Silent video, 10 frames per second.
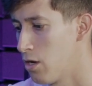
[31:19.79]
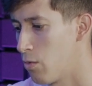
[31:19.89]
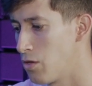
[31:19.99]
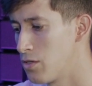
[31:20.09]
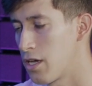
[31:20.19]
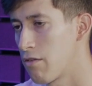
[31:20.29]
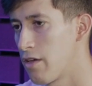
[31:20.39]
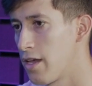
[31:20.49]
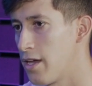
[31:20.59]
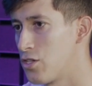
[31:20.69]
when you take
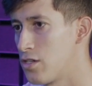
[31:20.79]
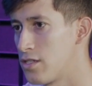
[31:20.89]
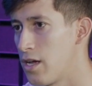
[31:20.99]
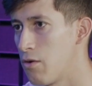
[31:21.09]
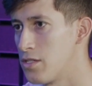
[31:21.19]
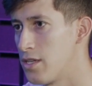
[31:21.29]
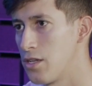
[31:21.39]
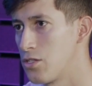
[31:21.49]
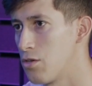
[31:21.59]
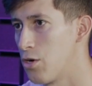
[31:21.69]
vacations now it's
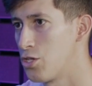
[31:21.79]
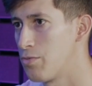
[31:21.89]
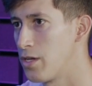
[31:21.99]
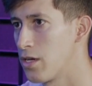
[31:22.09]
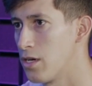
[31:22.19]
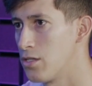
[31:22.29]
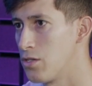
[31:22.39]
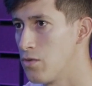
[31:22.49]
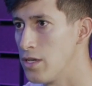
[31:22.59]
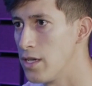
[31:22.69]
not so much
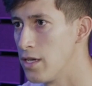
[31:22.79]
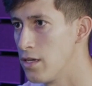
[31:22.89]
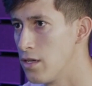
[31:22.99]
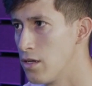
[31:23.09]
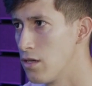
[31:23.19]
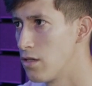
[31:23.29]
because you need